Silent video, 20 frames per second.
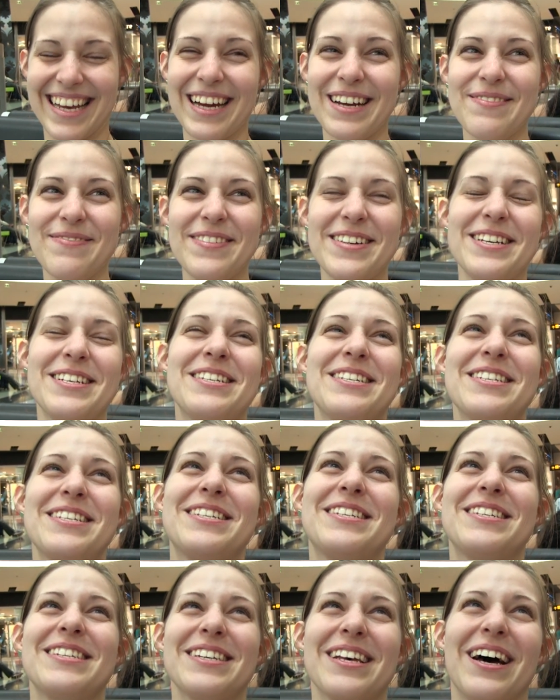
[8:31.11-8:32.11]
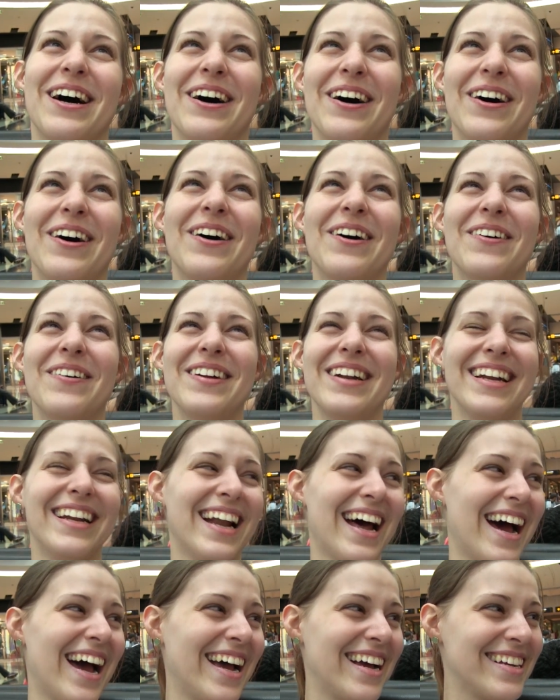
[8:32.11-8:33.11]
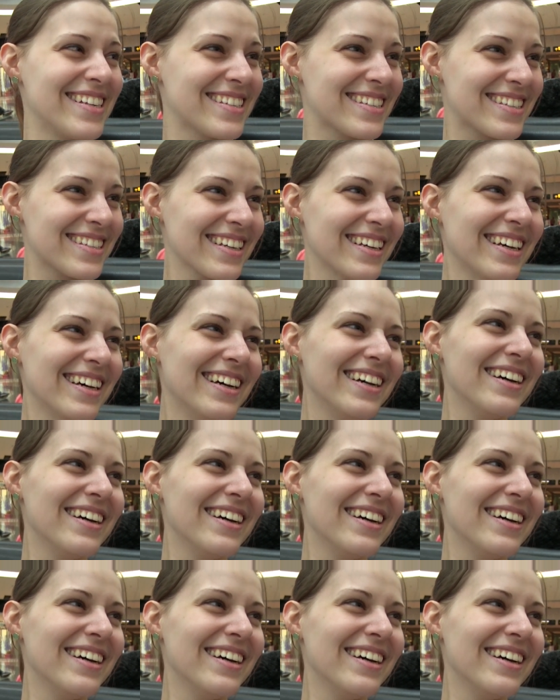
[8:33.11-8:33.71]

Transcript: going to be so mm, yeah. nice.